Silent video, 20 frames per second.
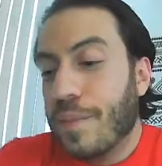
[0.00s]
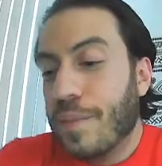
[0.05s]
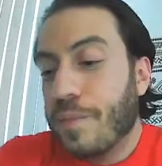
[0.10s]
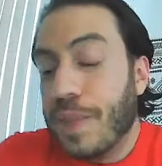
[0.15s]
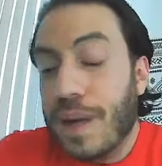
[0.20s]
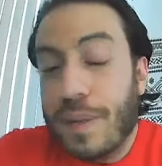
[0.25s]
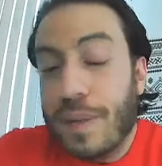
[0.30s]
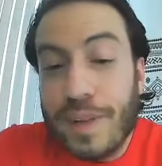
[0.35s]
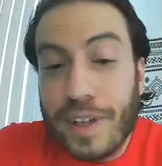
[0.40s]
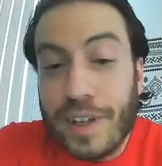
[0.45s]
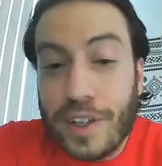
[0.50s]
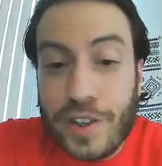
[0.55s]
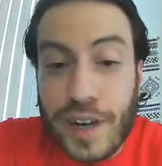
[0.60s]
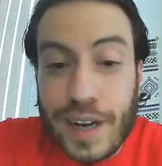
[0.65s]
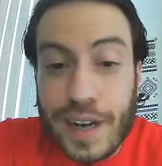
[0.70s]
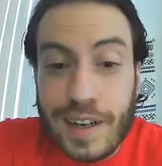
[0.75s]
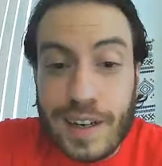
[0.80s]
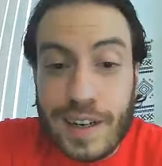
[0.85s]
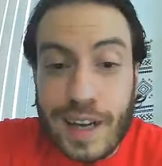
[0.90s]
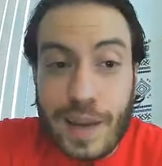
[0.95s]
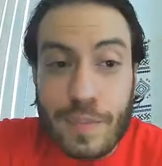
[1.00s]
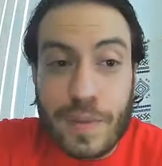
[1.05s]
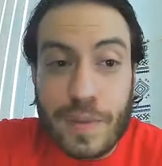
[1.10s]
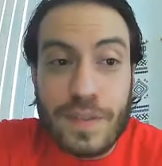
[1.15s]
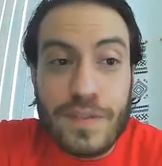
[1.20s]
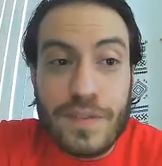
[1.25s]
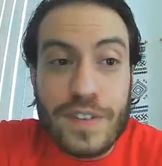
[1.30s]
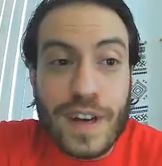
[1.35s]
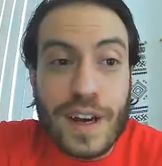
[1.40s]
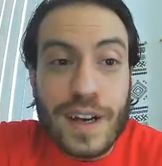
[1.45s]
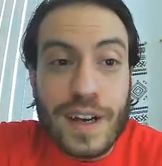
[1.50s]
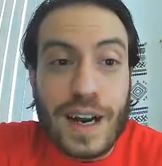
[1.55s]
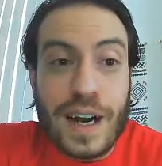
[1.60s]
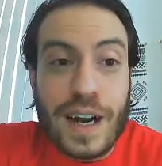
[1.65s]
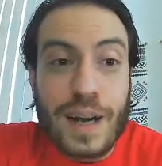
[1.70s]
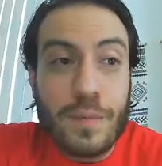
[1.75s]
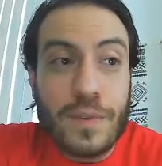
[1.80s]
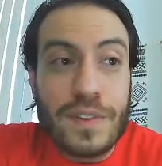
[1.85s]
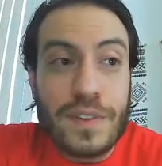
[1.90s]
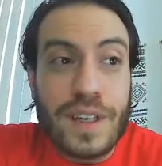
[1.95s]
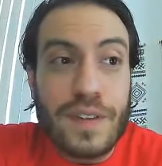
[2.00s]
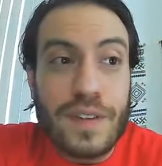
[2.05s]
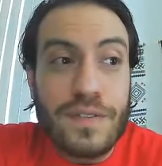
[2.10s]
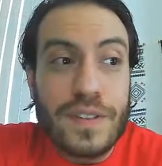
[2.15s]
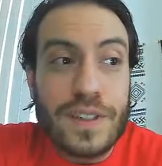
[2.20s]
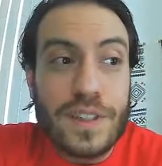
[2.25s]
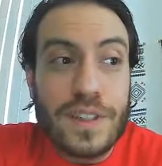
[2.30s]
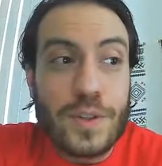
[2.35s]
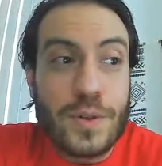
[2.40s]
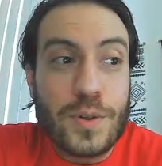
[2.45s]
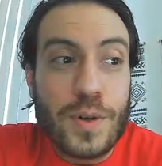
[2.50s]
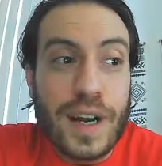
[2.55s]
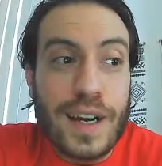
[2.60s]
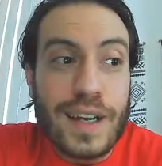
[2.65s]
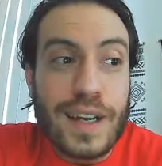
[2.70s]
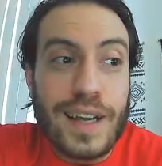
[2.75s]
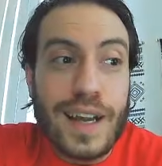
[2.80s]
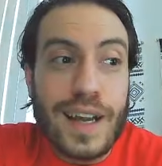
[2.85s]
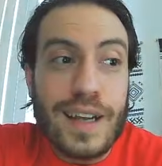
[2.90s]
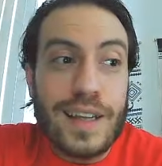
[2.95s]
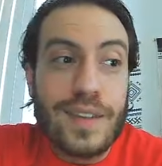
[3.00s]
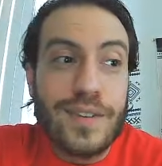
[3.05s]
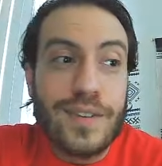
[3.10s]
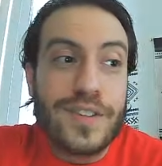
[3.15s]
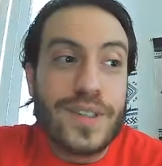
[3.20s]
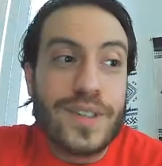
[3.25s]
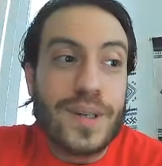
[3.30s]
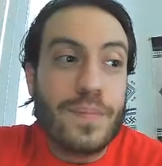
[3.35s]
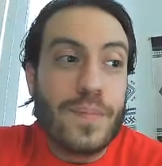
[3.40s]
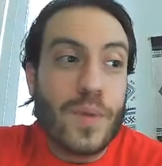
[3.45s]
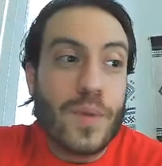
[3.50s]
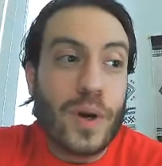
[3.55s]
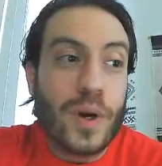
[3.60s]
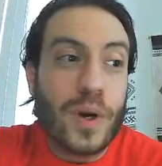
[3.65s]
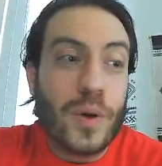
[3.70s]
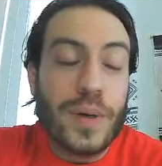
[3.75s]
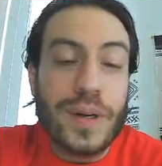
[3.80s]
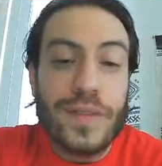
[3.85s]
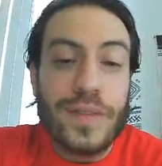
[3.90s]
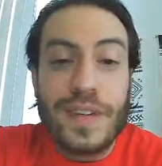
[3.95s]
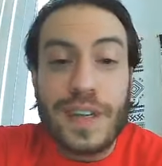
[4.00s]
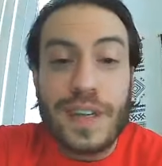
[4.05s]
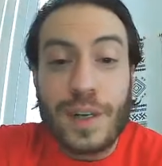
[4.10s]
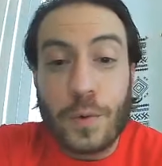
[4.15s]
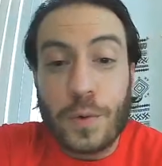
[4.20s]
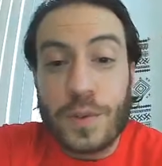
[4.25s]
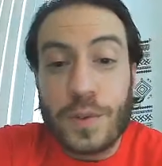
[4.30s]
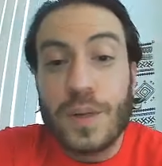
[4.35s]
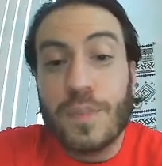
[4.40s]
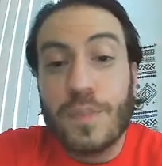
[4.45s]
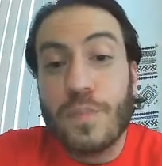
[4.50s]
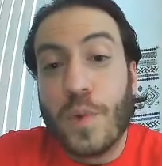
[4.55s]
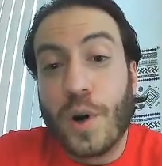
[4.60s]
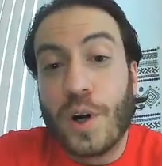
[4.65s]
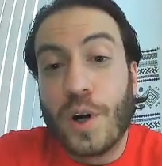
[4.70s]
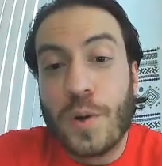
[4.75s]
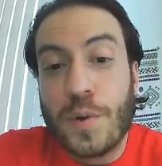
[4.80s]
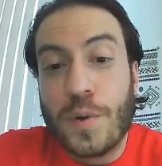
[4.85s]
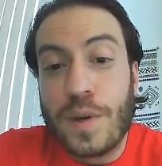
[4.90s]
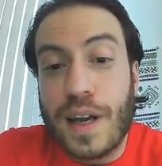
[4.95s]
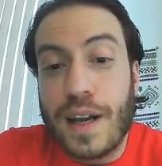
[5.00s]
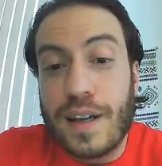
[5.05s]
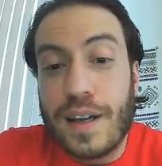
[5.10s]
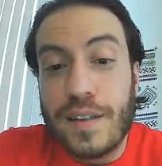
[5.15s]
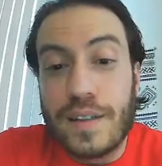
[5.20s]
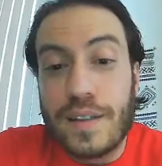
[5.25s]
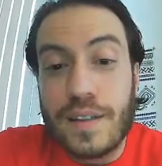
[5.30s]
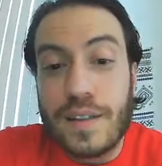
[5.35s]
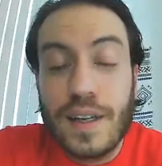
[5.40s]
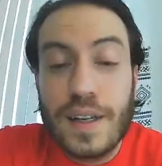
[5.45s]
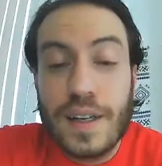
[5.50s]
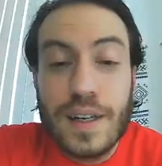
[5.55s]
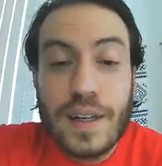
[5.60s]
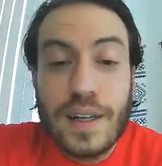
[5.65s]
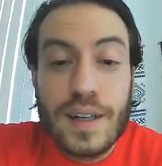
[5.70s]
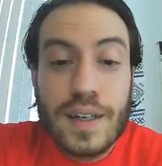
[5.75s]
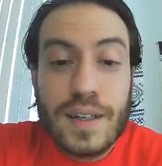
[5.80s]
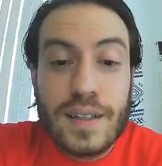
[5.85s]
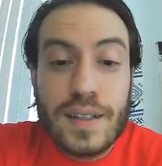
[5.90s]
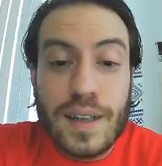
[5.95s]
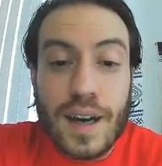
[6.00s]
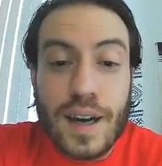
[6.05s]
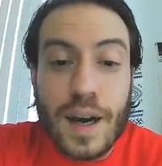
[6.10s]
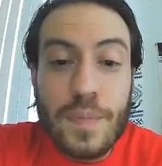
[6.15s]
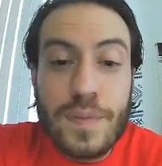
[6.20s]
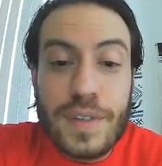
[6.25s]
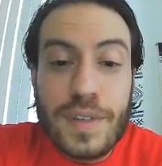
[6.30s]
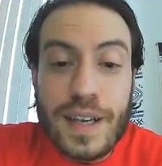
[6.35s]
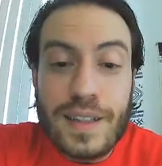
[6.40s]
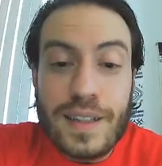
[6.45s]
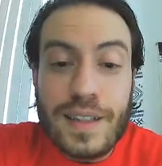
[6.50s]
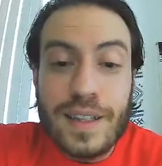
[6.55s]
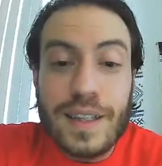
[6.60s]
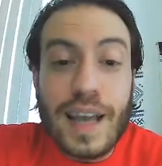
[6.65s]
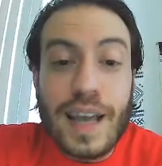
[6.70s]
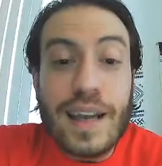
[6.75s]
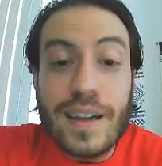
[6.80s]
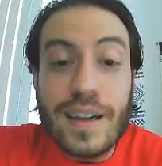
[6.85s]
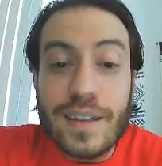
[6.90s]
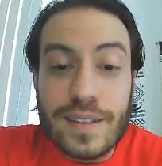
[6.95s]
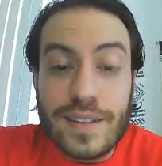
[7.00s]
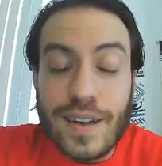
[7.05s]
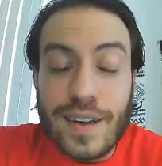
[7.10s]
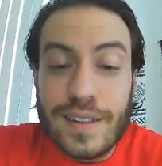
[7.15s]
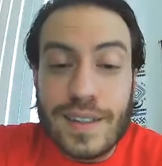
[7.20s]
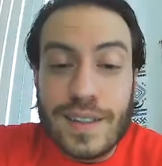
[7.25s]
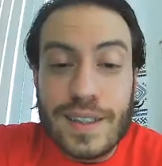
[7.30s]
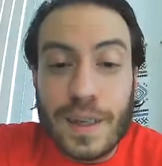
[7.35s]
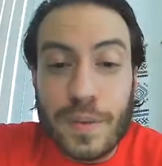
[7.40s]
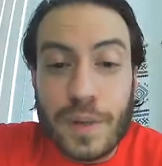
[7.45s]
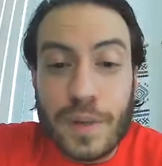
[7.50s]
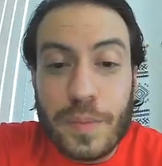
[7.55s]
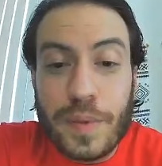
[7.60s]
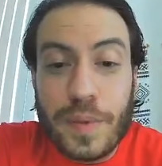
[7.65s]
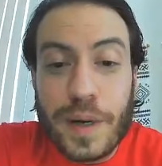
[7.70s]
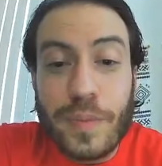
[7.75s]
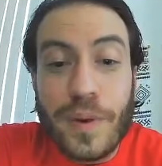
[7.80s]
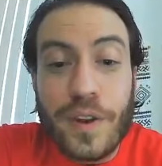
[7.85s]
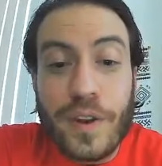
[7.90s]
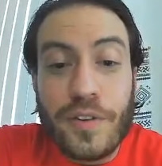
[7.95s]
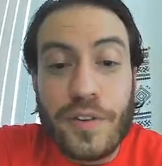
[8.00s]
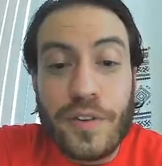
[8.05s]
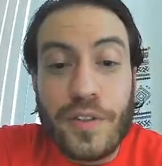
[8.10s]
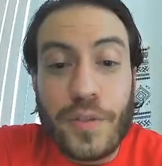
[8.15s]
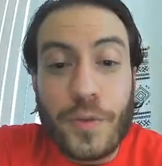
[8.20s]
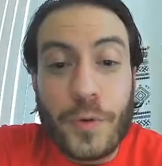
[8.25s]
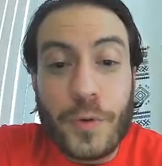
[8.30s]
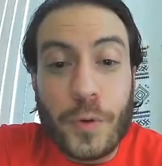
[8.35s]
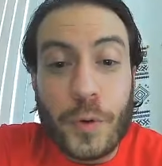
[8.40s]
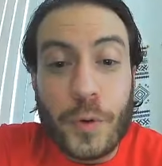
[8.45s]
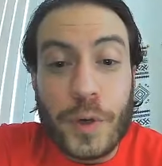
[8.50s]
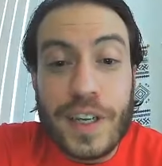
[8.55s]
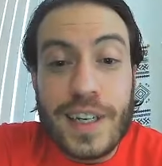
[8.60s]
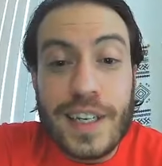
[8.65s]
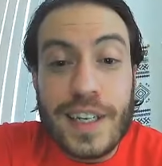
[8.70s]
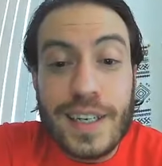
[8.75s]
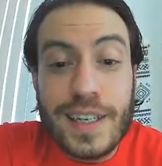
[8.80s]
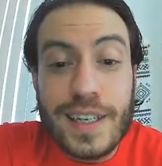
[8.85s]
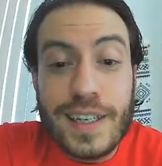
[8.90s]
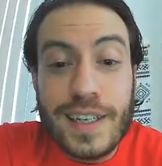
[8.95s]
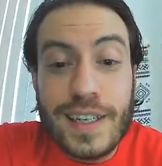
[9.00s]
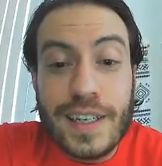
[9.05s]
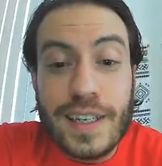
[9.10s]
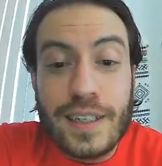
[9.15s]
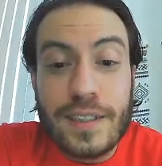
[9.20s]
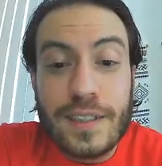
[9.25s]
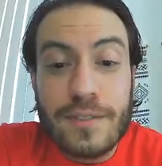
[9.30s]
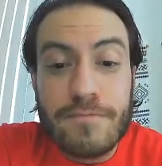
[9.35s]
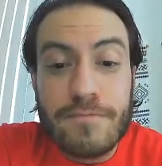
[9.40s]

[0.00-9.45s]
Maybe I'll try tonight, but if not, I will definitely try again either tomorrow evening or tomorrow night update the latest on Celebrity Big Brother 3.